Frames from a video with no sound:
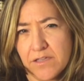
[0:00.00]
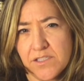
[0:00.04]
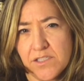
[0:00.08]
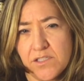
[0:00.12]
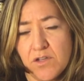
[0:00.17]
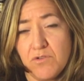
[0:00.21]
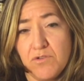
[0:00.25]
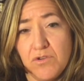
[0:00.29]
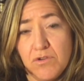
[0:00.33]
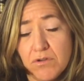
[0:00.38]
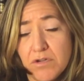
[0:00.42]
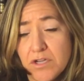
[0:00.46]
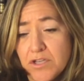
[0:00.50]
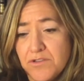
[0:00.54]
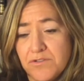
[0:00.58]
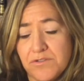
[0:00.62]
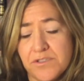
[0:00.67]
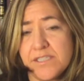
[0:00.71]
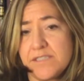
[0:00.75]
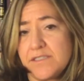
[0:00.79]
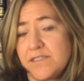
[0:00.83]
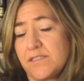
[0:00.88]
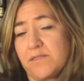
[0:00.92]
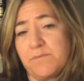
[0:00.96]
So you can
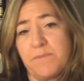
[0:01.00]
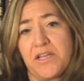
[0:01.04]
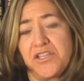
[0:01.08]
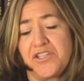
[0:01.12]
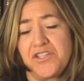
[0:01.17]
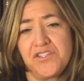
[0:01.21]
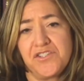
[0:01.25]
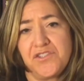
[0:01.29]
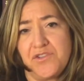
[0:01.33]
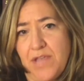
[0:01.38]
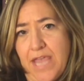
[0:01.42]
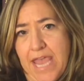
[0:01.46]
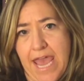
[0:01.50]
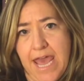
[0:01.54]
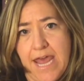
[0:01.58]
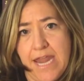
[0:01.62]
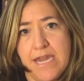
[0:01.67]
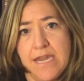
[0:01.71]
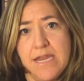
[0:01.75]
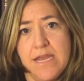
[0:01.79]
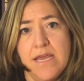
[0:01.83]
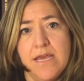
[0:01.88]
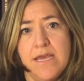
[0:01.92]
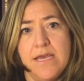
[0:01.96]
use this as much as you
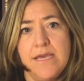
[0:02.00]
can.